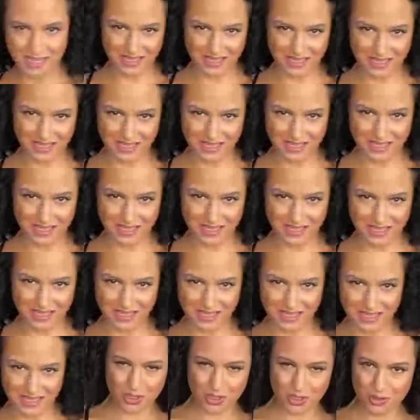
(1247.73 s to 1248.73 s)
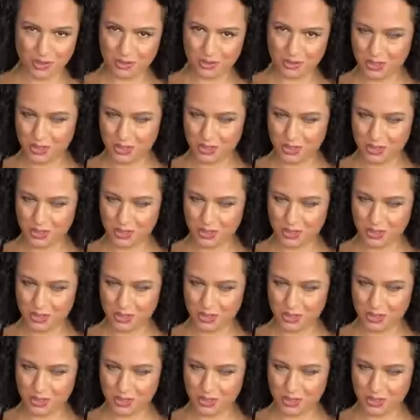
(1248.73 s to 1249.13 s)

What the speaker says: There's no excuse